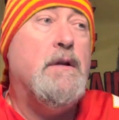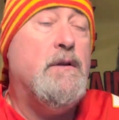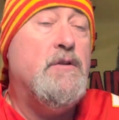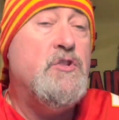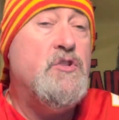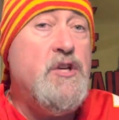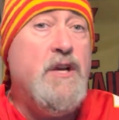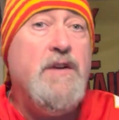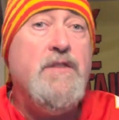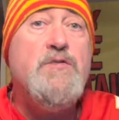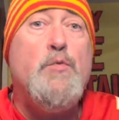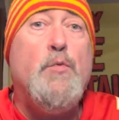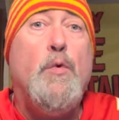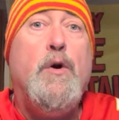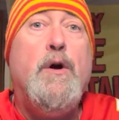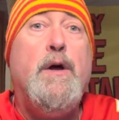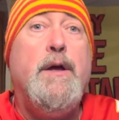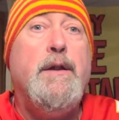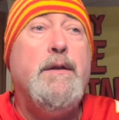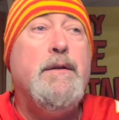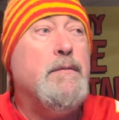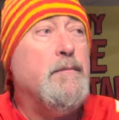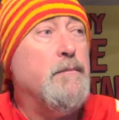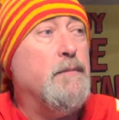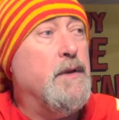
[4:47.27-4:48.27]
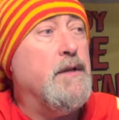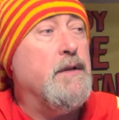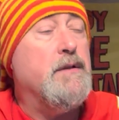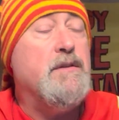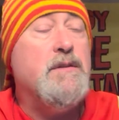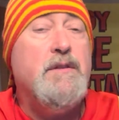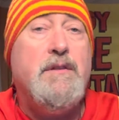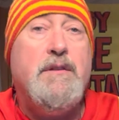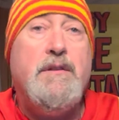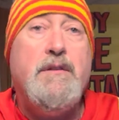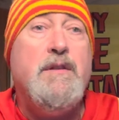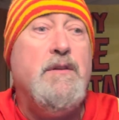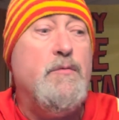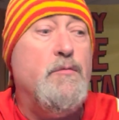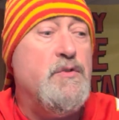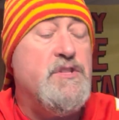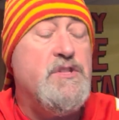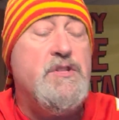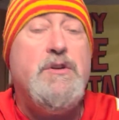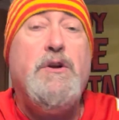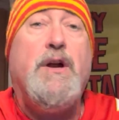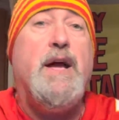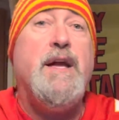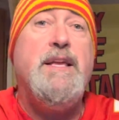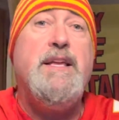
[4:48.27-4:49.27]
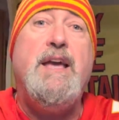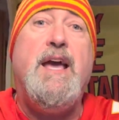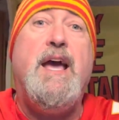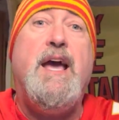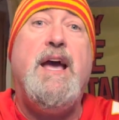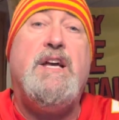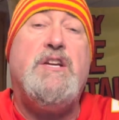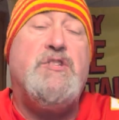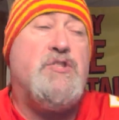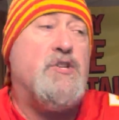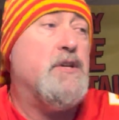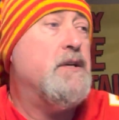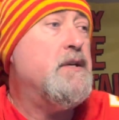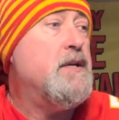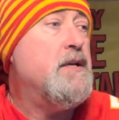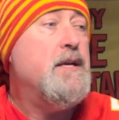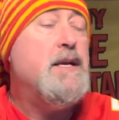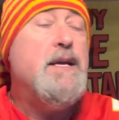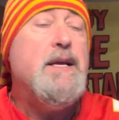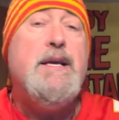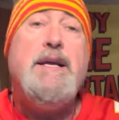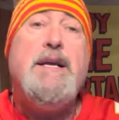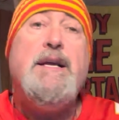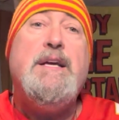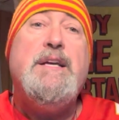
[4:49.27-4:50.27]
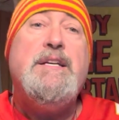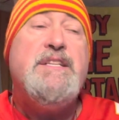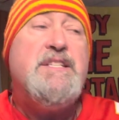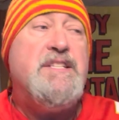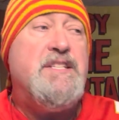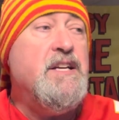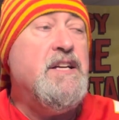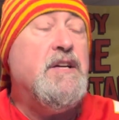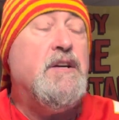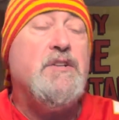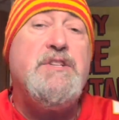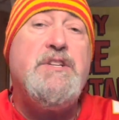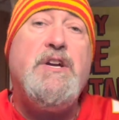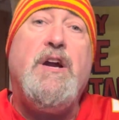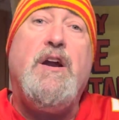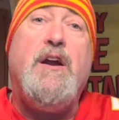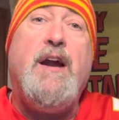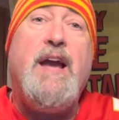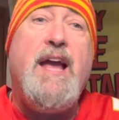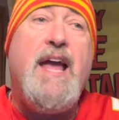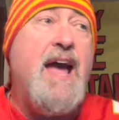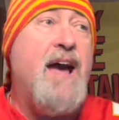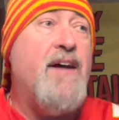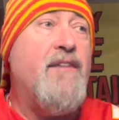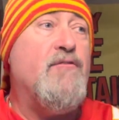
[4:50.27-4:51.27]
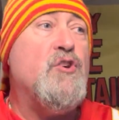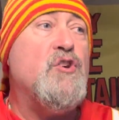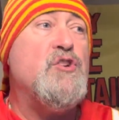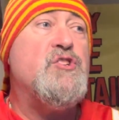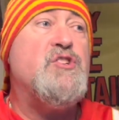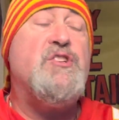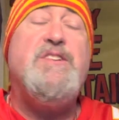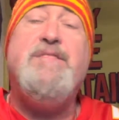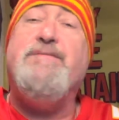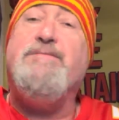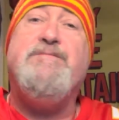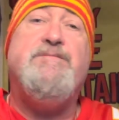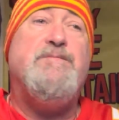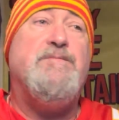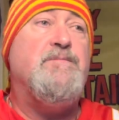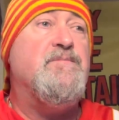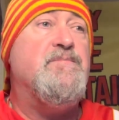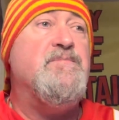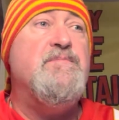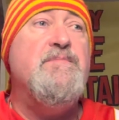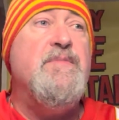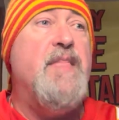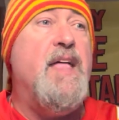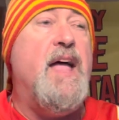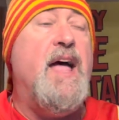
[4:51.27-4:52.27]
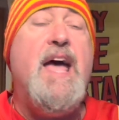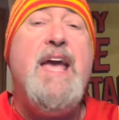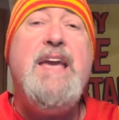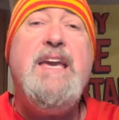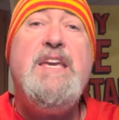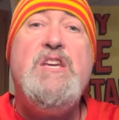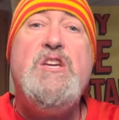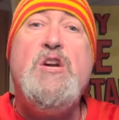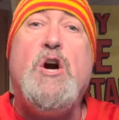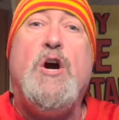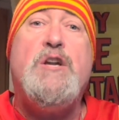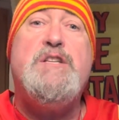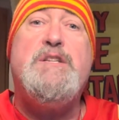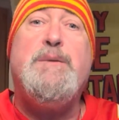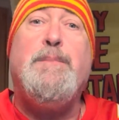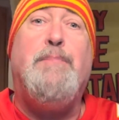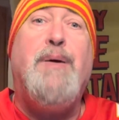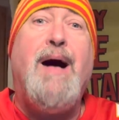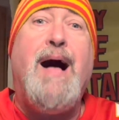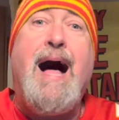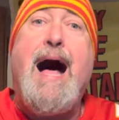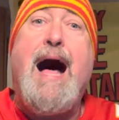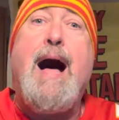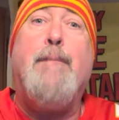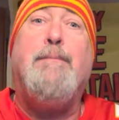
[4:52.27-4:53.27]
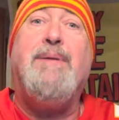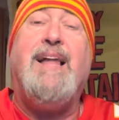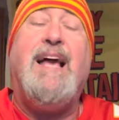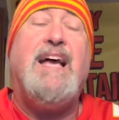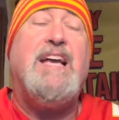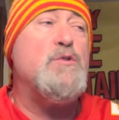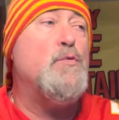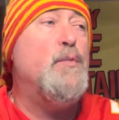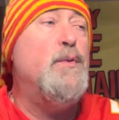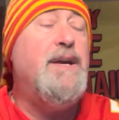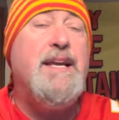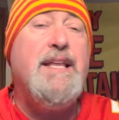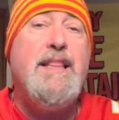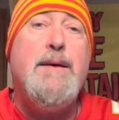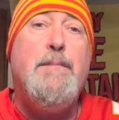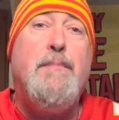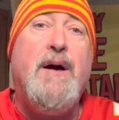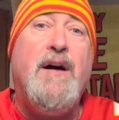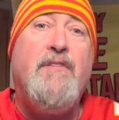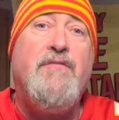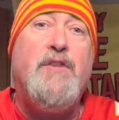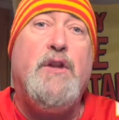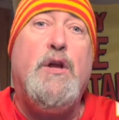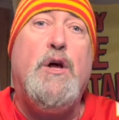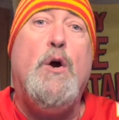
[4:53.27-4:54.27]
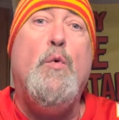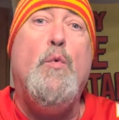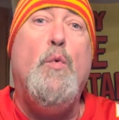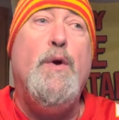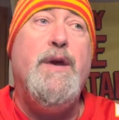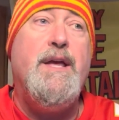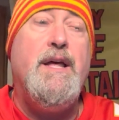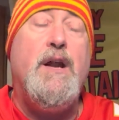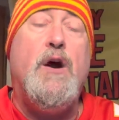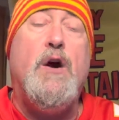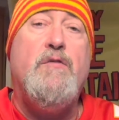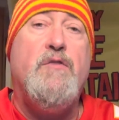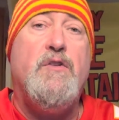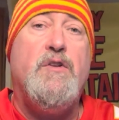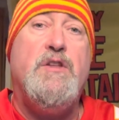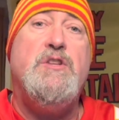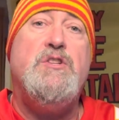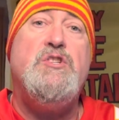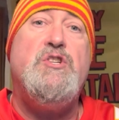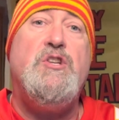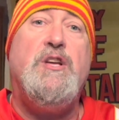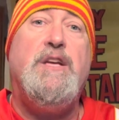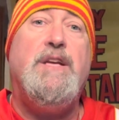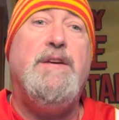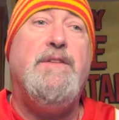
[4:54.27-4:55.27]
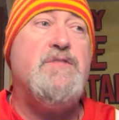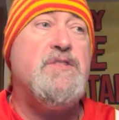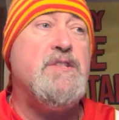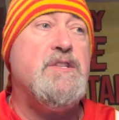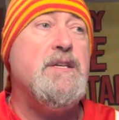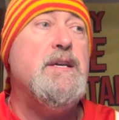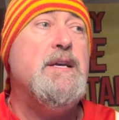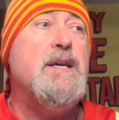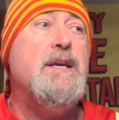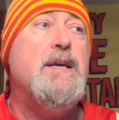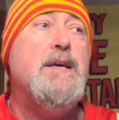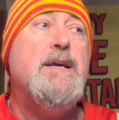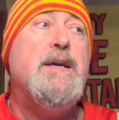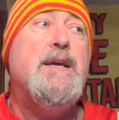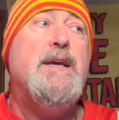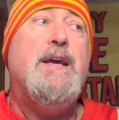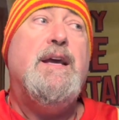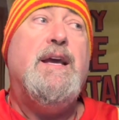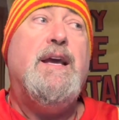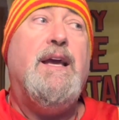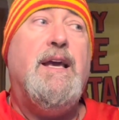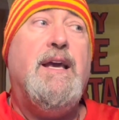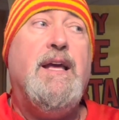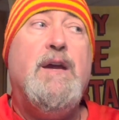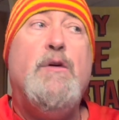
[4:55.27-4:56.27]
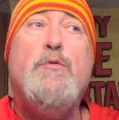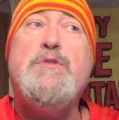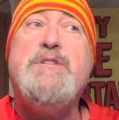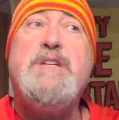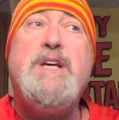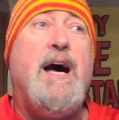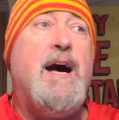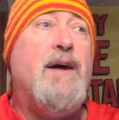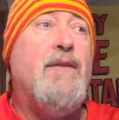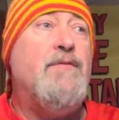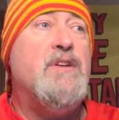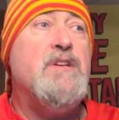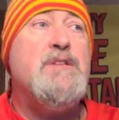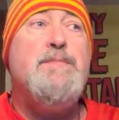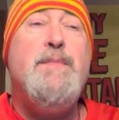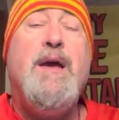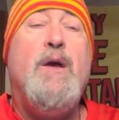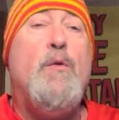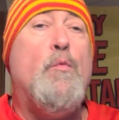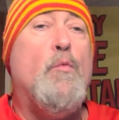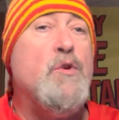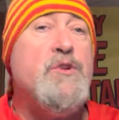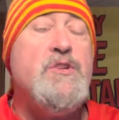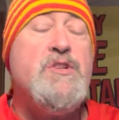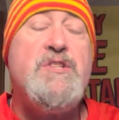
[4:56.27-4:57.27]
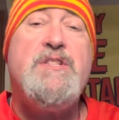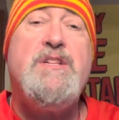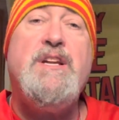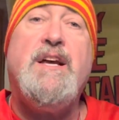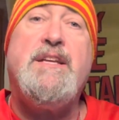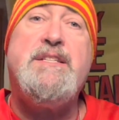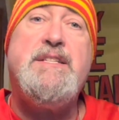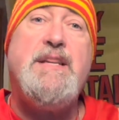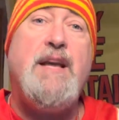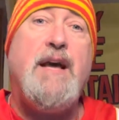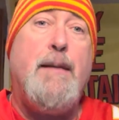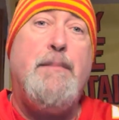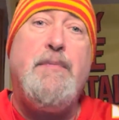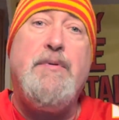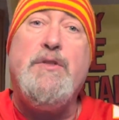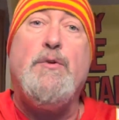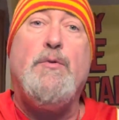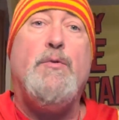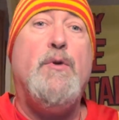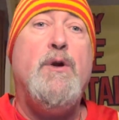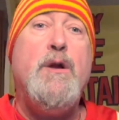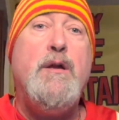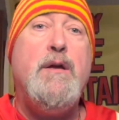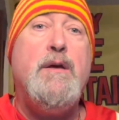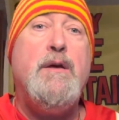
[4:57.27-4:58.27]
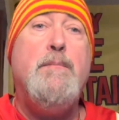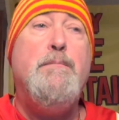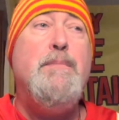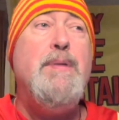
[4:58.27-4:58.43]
Chiefs won, but we still got gashed. Singletary averaged 8 yards a pop last week in the Buffalo win over the Chiefs. And it was obvious, man, we're just not stopping the run.